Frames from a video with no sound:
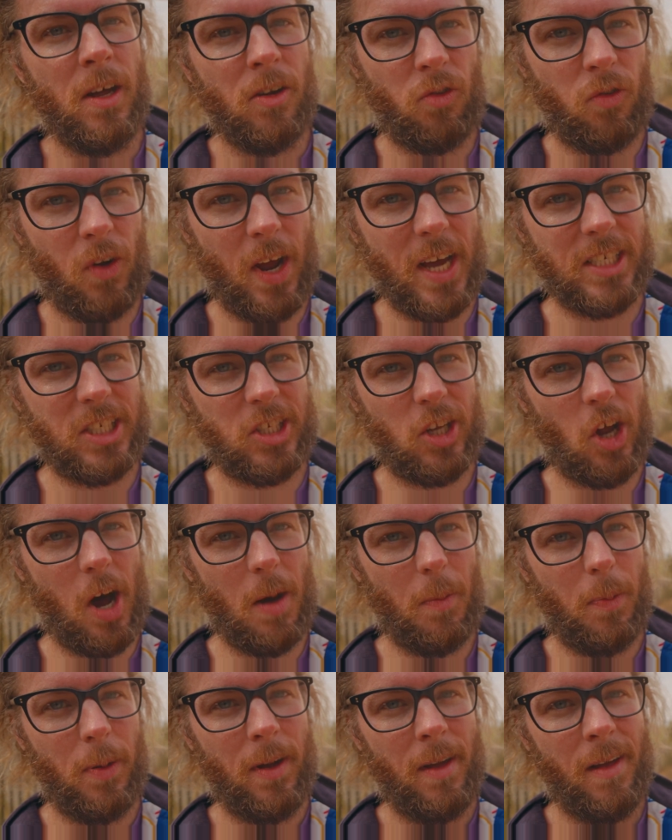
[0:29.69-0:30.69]
dressed
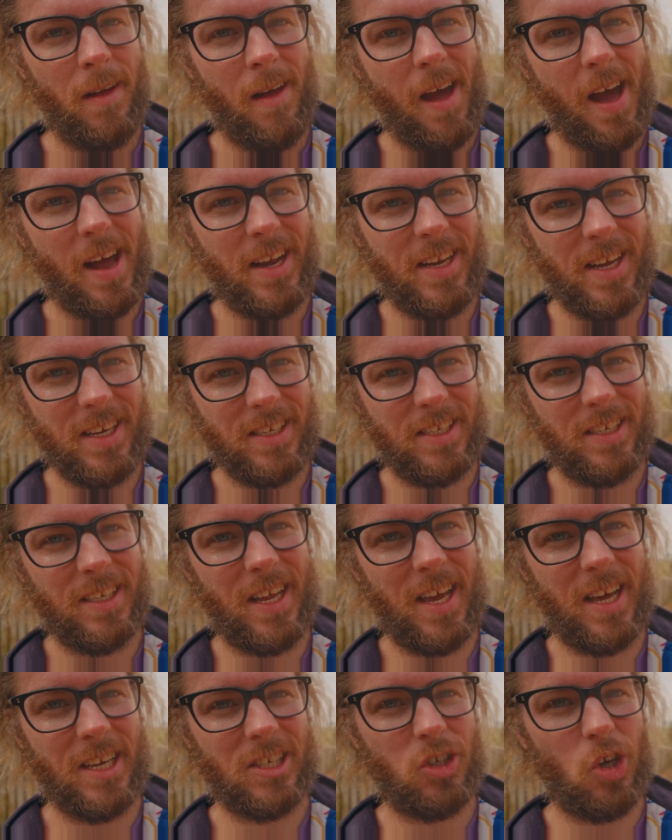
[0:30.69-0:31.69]
up, and
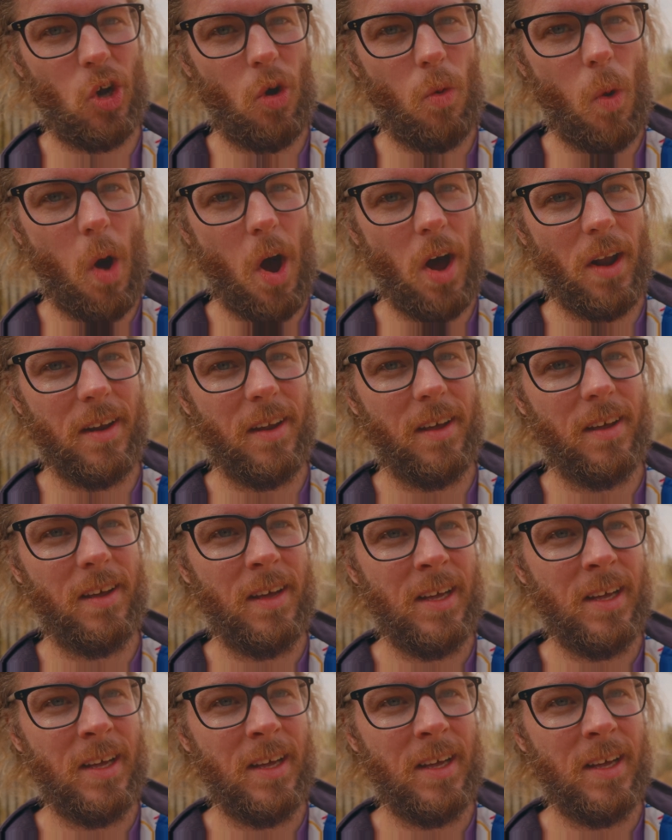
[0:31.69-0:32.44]
yesterday I saw one.